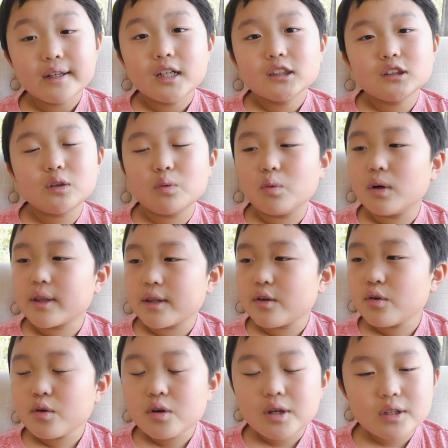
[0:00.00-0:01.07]
So what
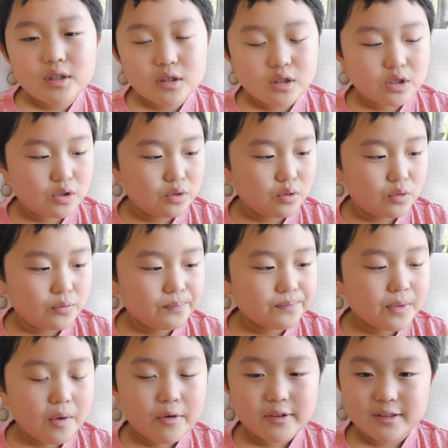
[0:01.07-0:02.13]
you could do
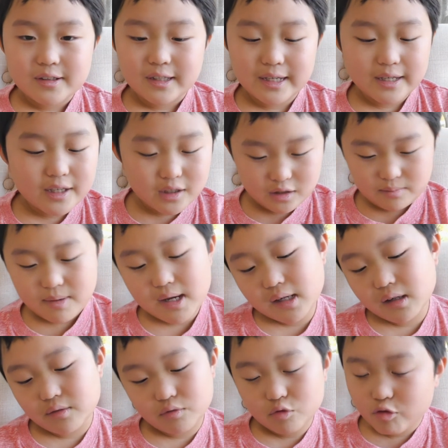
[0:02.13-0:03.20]
was, like, you know, make
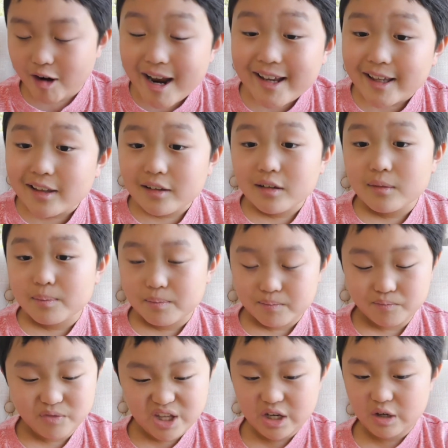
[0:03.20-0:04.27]
a regular,
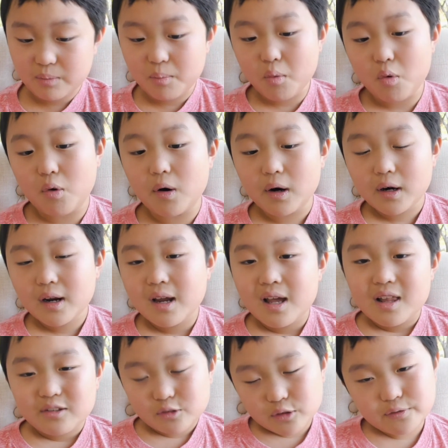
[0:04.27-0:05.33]
you know, board,
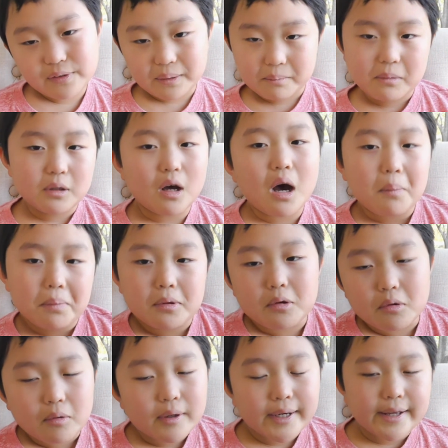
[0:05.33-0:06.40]
sort of like Monopoly
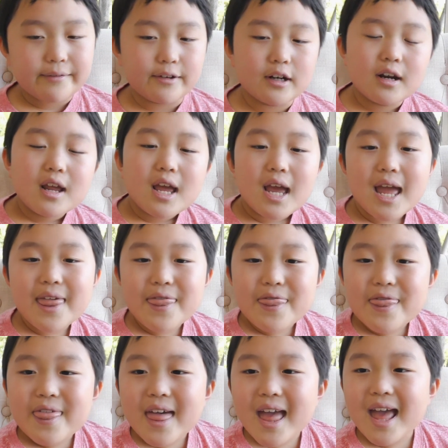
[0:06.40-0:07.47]
or whatever,
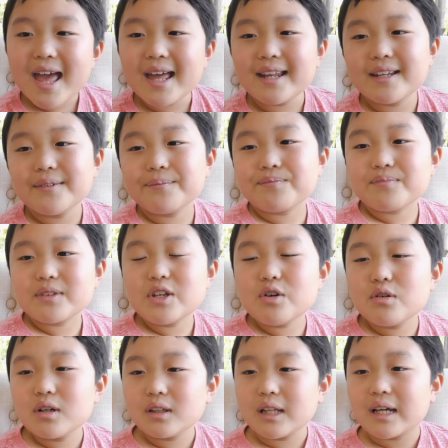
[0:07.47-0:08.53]
and then you
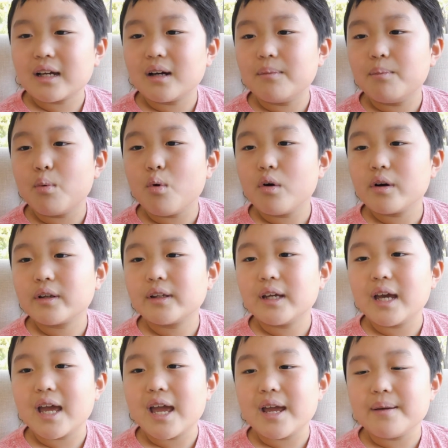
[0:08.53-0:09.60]
could, like, a board
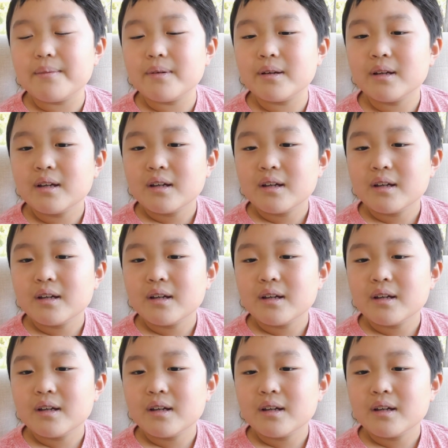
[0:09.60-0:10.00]
game.